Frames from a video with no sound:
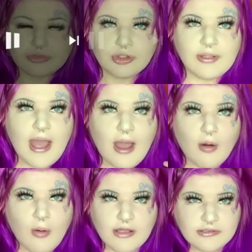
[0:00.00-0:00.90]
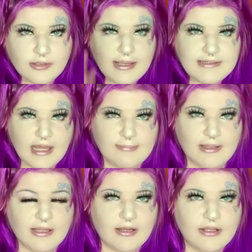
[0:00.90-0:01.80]
So yeah, also I dyed
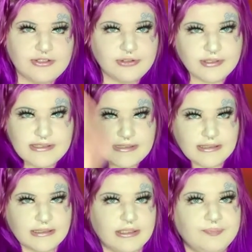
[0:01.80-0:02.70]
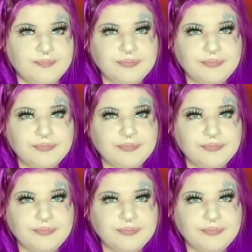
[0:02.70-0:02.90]
my hair, as you can see.